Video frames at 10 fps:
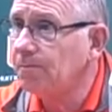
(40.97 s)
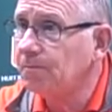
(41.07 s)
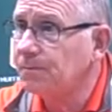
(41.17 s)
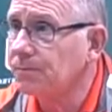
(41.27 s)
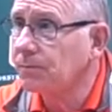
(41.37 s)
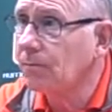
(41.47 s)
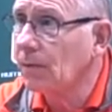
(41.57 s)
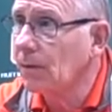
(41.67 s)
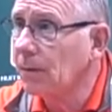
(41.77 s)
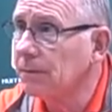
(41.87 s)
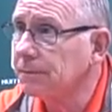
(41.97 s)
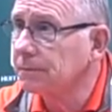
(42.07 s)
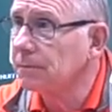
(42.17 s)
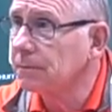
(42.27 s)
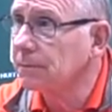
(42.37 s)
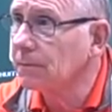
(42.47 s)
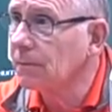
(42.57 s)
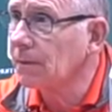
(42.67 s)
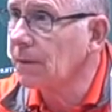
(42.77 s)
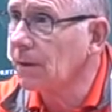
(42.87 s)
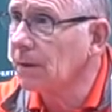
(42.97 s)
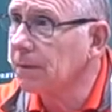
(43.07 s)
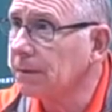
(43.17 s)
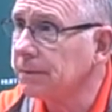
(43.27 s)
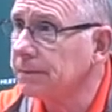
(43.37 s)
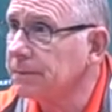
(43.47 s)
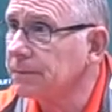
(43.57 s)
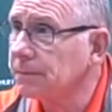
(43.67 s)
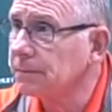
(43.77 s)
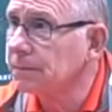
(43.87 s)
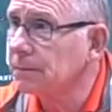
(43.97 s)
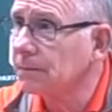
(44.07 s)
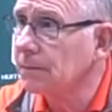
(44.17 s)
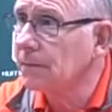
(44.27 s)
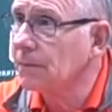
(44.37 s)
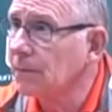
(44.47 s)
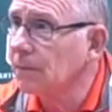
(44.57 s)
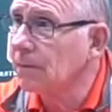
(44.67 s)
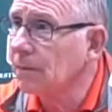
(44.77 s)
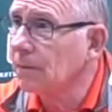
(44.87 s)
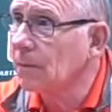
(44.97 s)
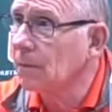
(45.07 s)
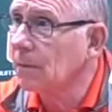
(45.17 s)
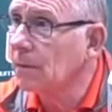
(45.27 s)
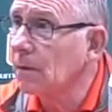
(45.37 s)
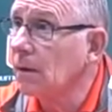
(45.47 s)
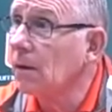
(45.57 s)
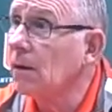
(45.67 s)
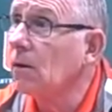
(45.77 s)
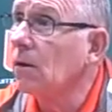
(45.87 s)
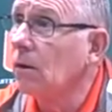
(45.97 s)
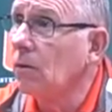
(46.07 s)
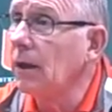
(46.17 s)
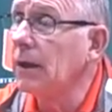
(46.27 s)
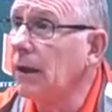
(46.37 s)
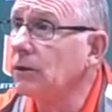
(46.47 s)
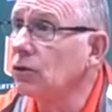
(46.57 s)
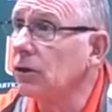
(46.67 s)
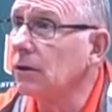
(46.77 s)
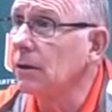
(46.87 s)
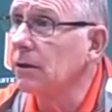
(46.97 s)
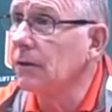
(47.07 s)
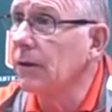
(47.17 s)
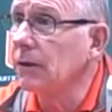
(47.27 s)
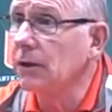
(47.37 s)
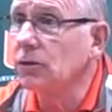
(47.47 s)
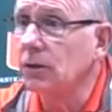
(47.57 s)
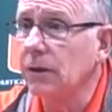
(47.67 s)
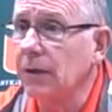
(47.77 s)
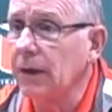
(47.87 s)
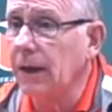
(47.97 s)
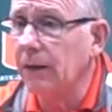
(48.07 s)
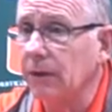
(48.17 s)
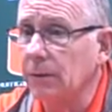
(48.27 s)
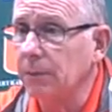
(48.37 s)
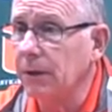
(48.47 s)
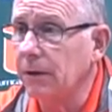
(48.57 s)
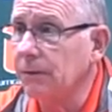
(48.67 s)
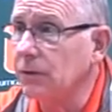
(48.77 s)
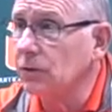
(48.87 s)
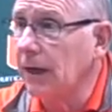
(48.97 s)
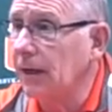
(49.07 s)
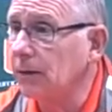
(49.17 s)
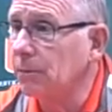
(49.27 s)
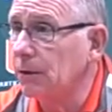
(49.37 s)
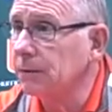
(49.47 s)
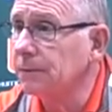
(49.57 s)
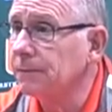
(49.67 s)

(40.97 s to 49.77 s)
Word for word: Would that even be a, a, a factor, even a Willis Reed factor, for if he would be well, back I, I certainly, I, I certainly think having a player of his caliber